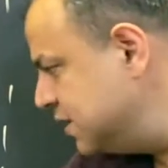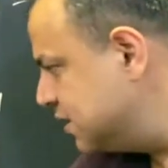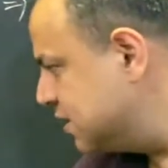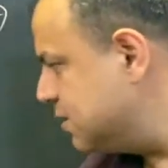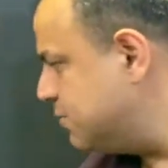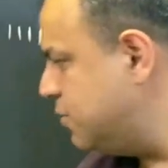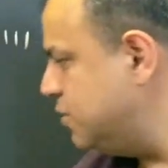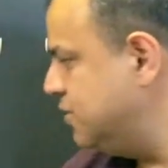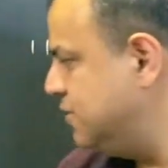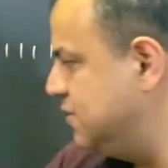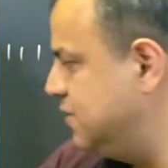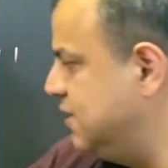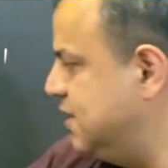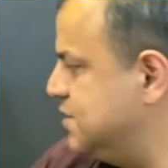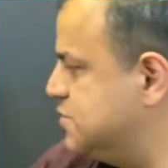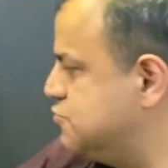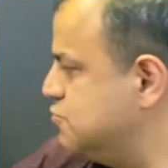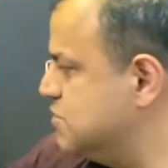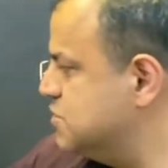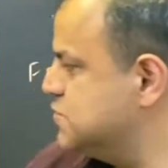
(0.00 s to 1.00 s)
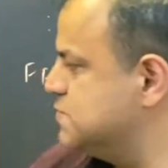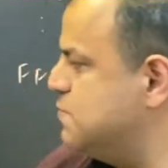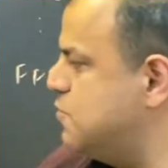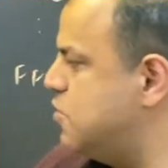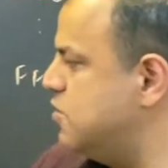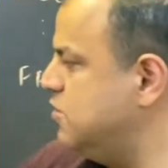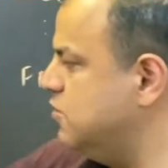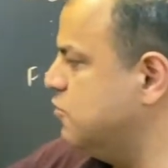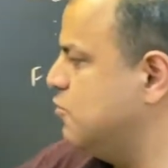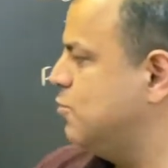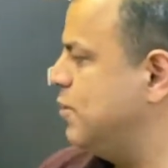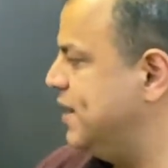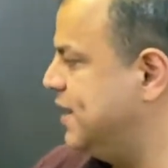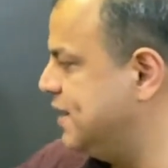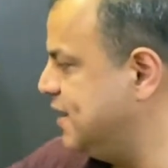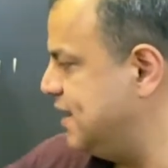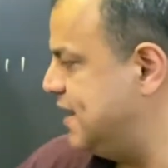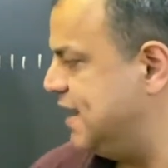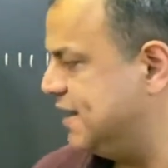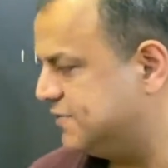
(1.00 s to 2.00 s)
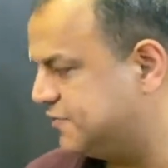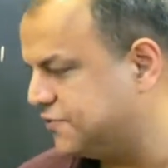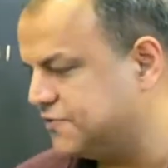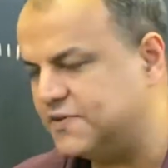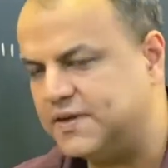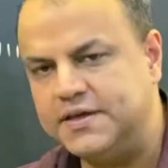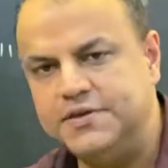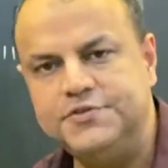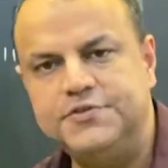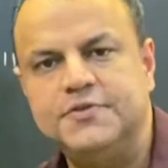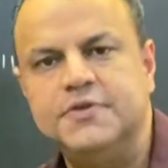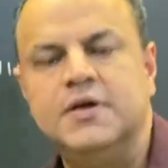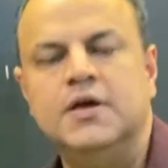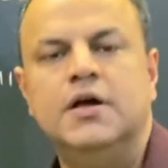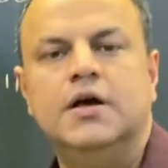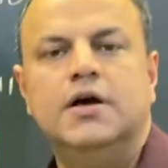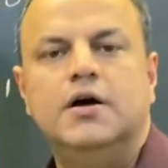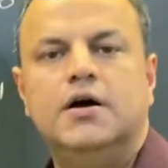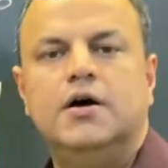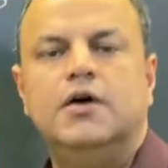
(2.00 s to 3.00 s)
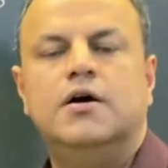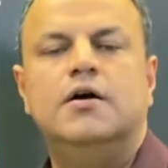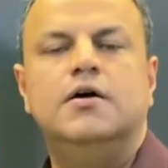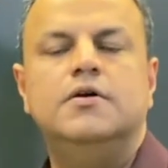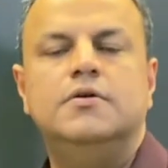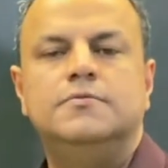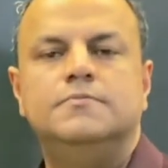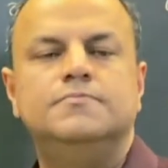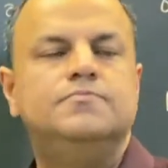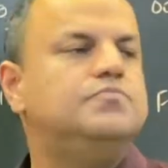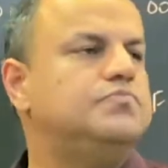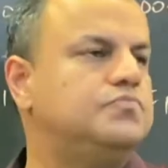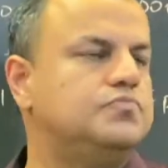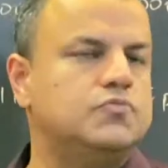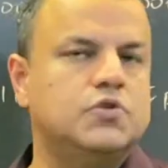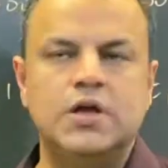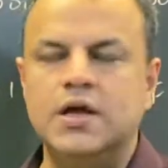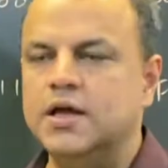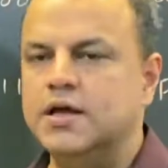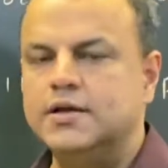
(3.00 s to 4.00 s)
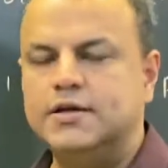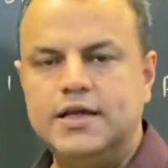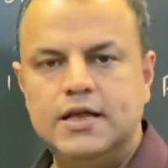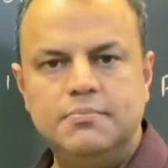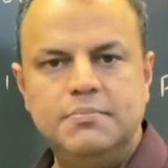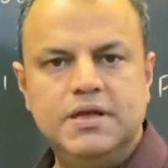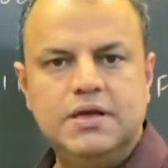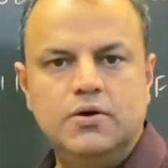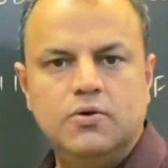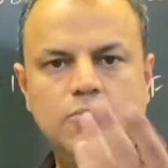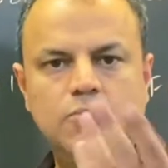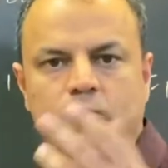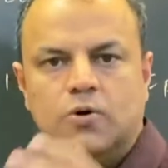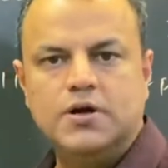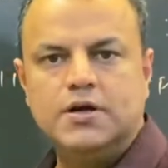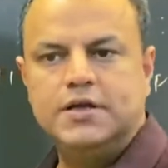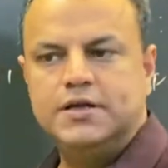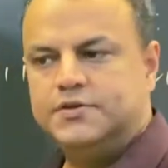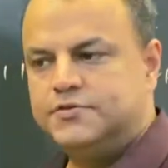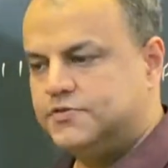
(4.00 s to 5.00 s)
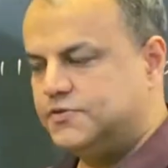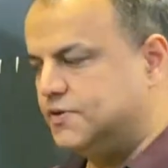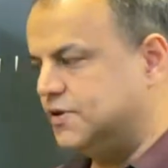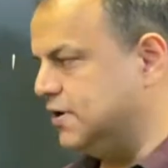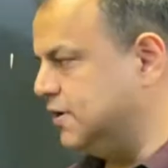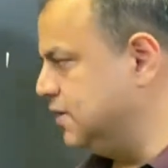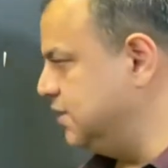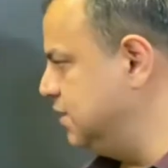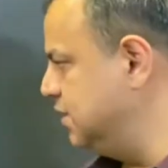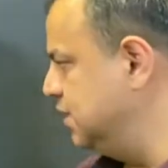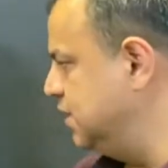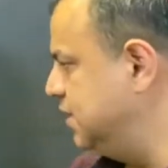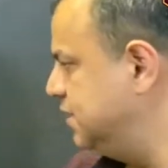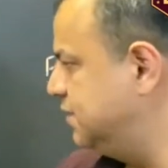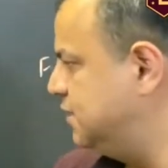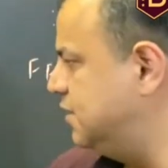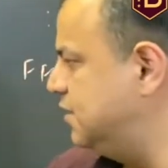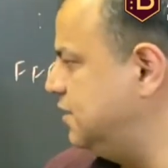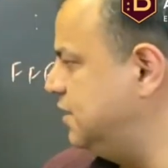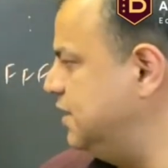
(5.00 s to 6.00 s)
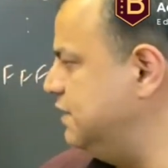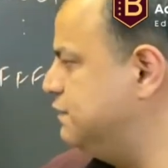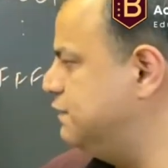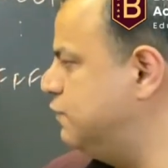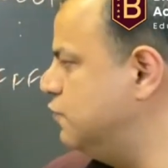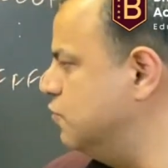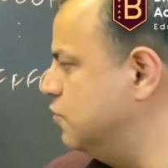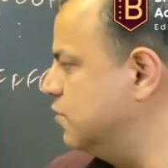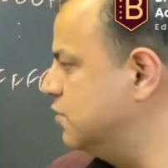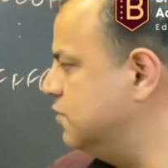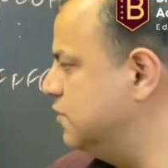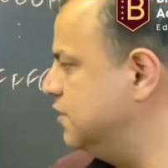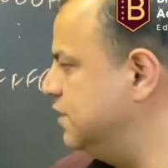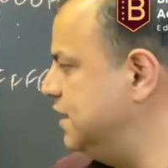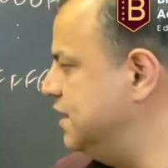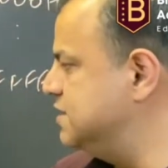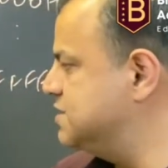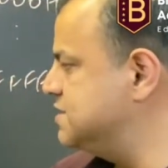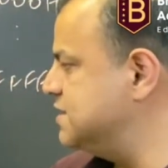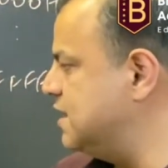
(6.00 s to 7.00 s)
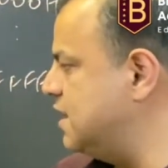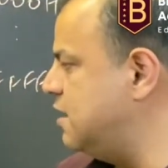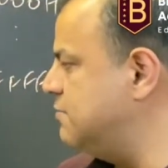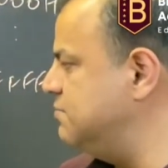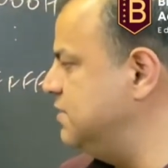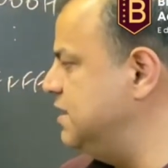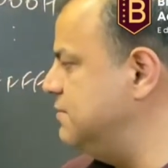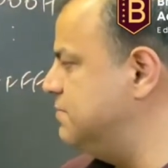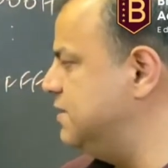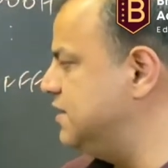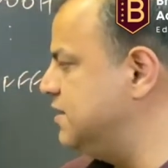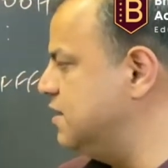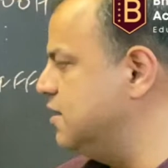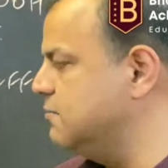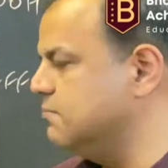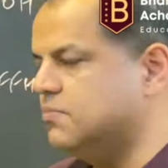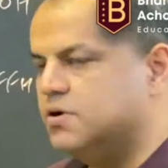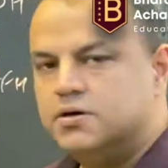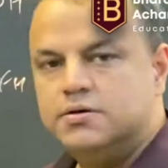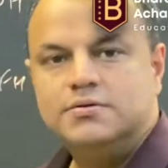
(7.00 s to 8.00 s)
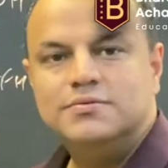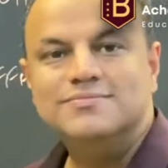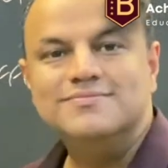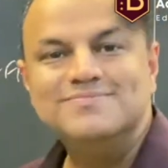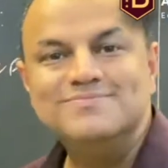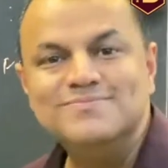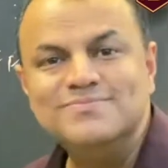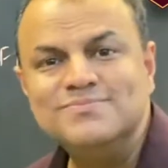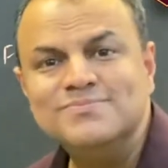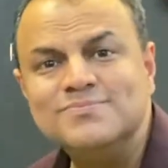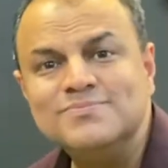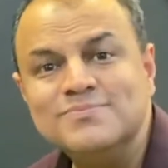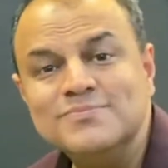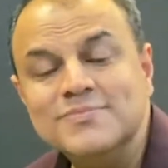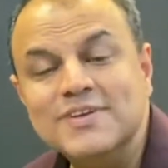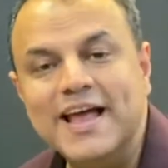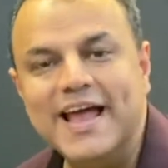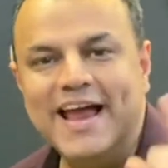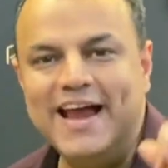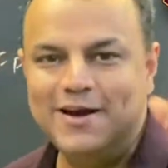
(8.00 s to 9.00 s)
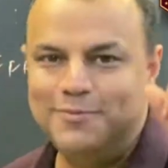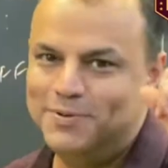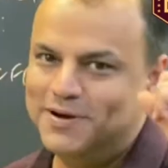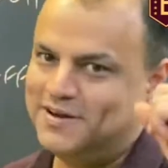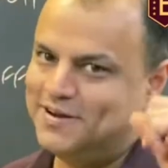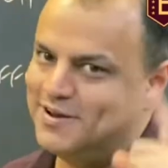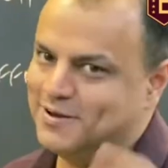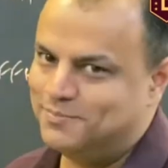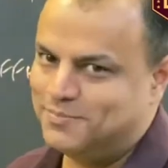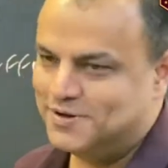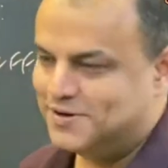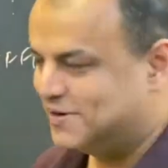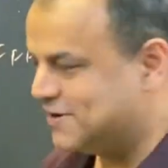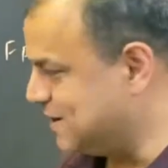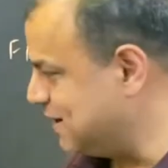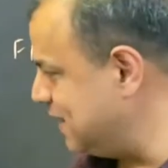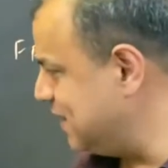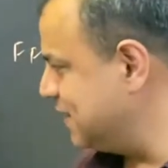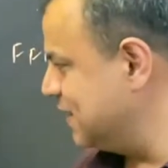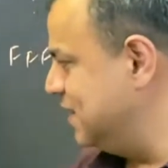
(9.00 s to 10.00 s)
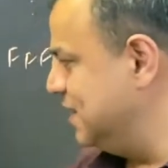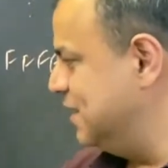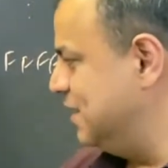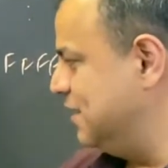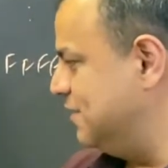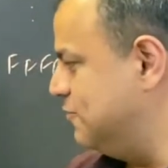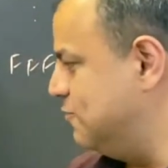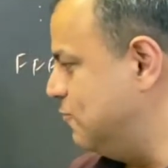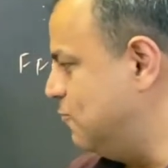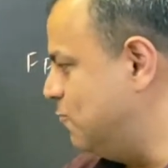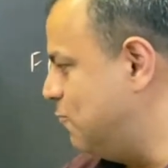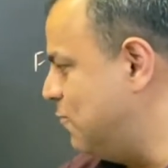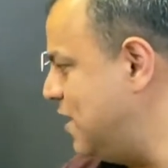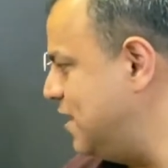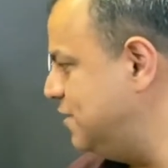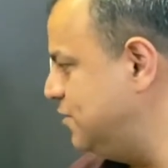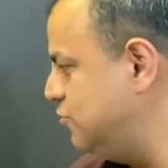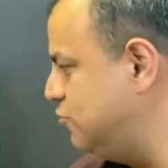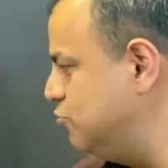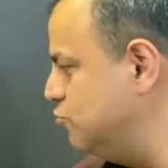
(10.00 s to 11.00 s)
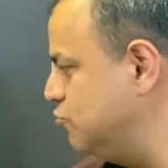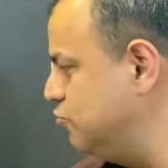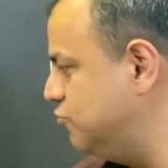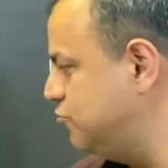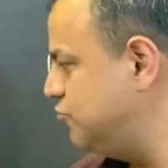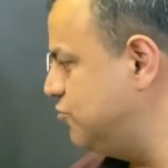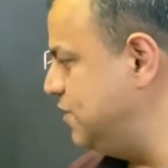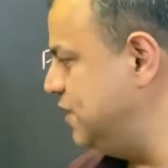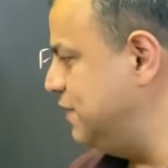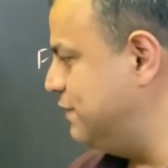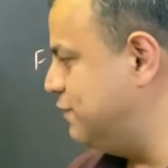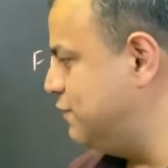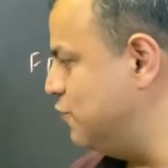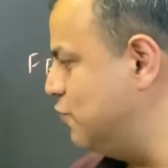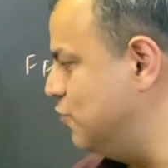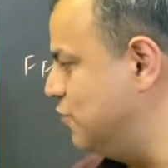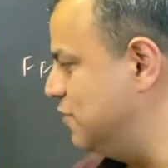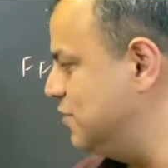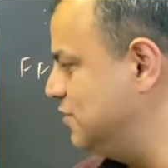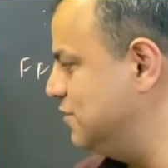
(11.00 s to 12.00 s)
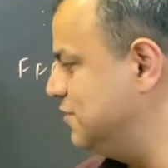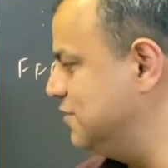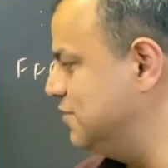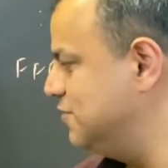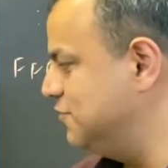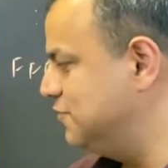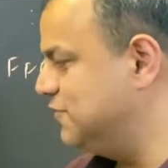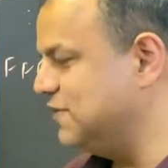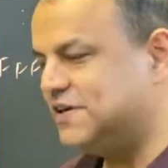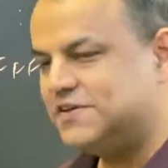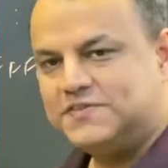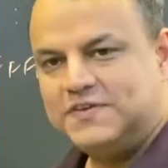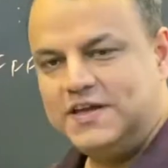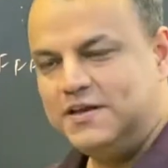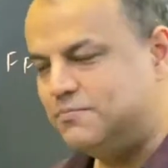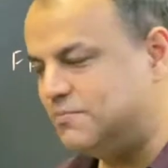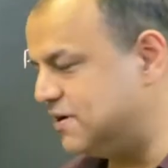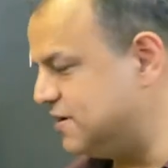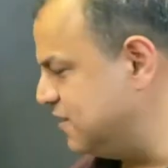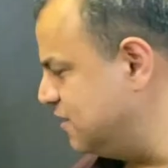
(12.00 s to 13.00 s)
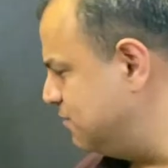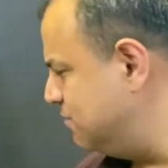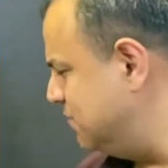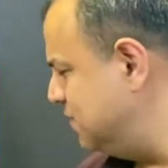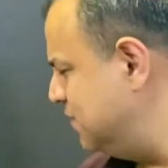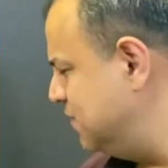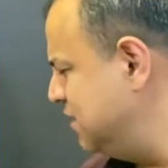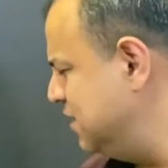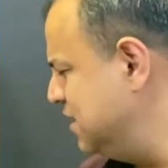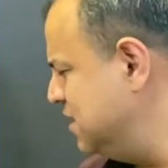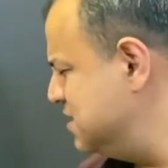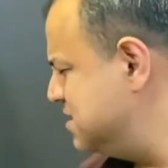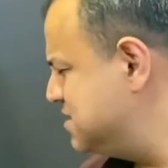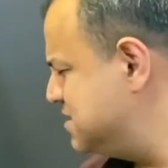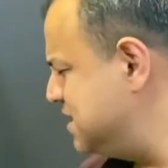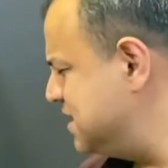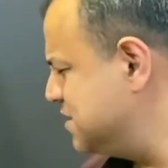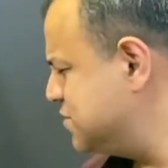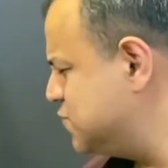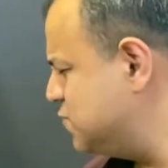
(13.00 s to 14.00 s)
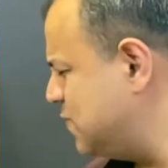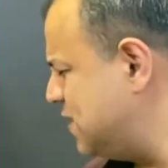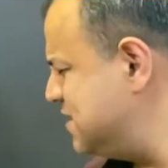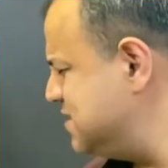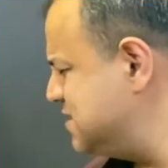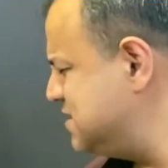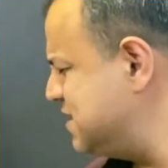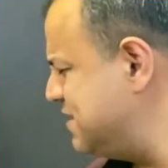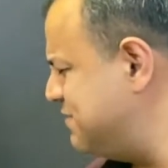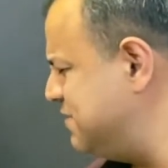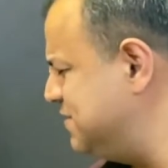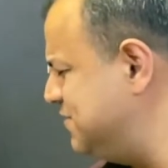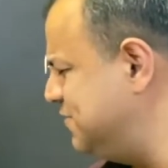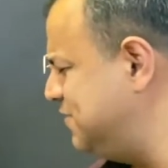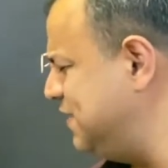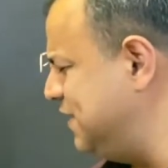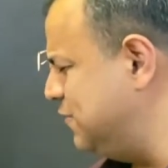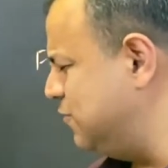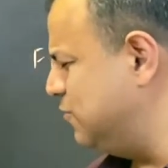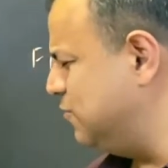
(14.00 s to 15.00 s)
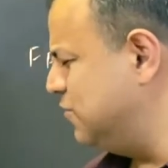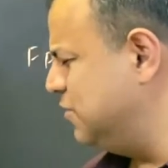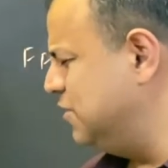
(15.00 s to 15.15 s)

Come on, let's do a small quick exercise. Tell me what is 34. It's a how many bit number? 8-bit number, correct? 1, 2, 3, 4, 16-bit number. 6, 1, 7, 0,